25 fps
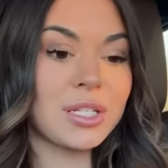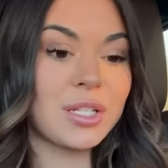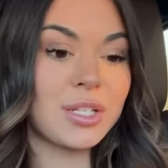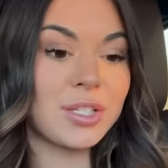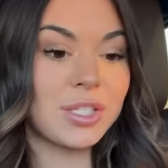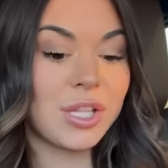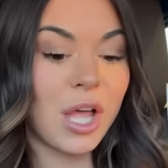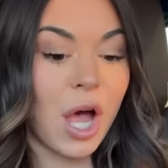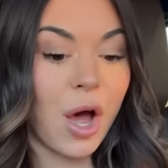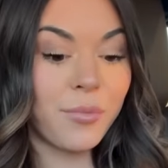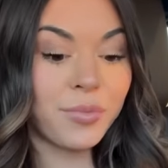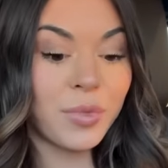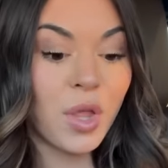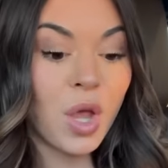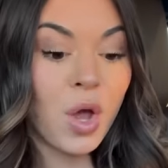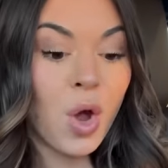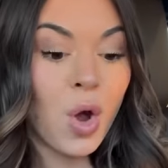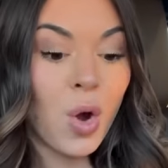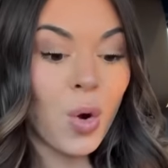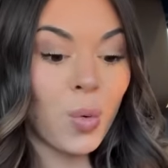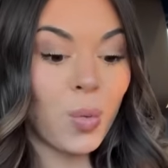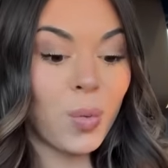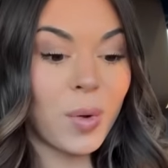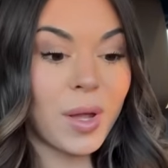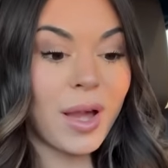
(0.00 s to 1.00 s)
So
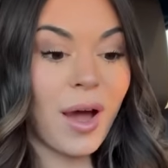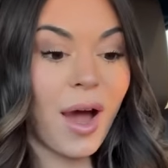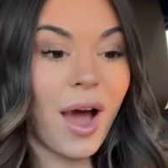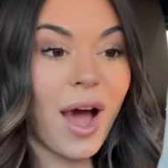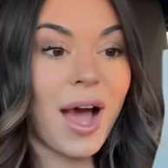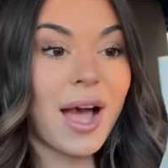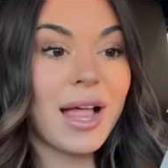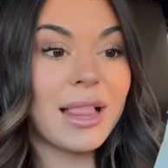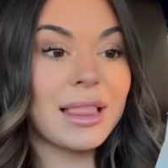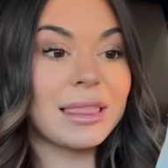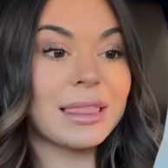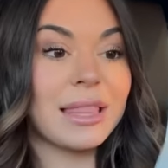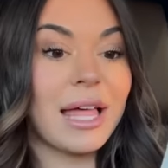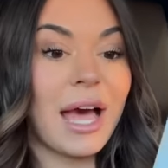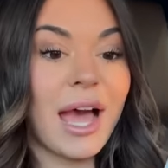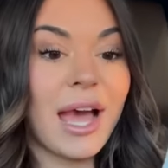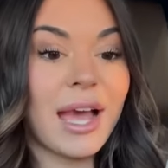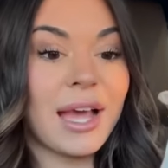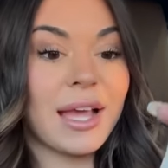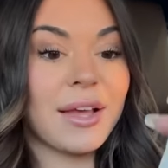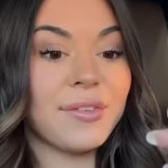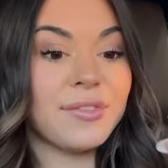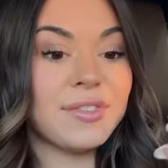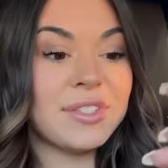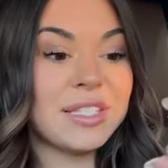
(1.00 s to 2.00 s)
we got a
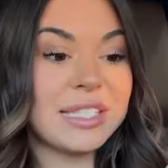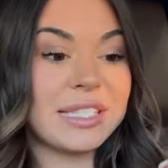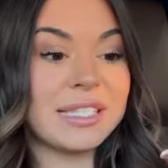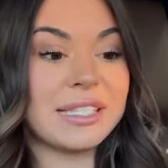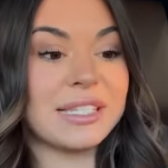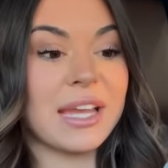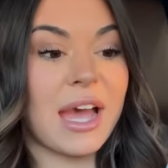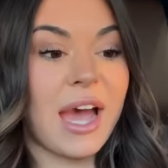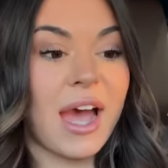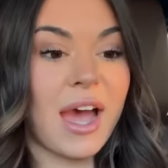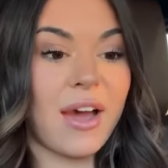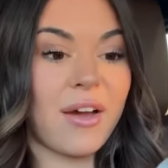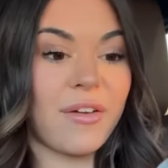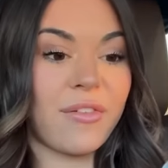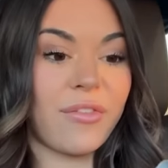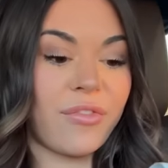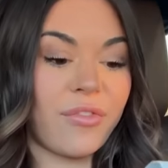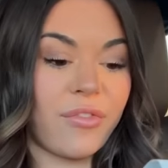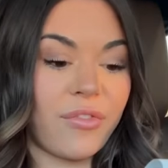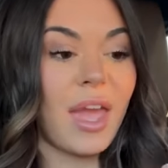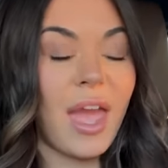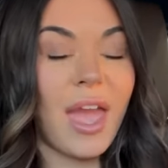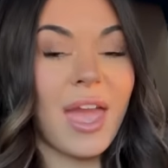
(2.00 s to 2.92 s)
lot of stuff,